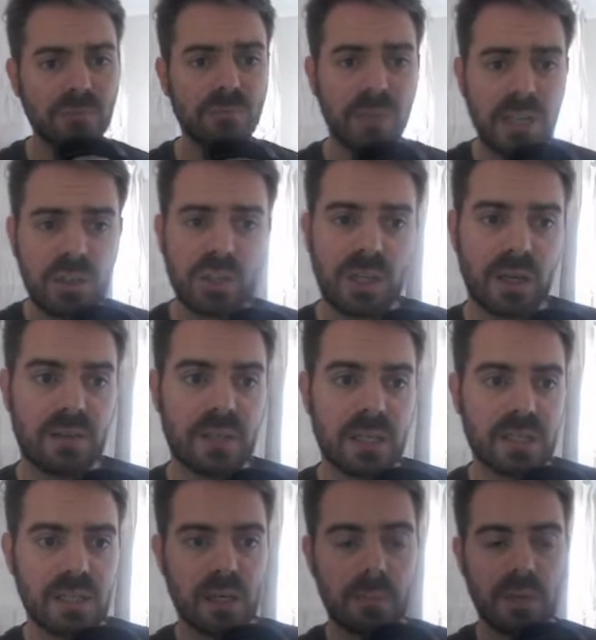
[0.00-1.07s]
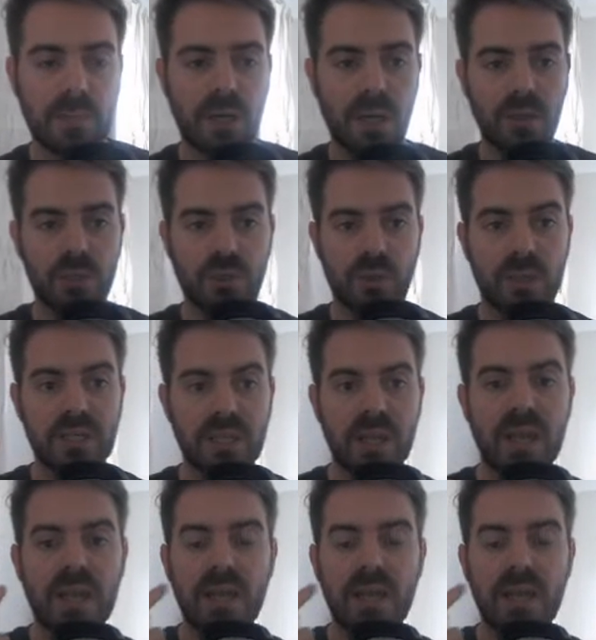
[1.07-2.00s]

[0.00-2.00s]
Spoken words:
Ritchie, I think, is going to be my other choice.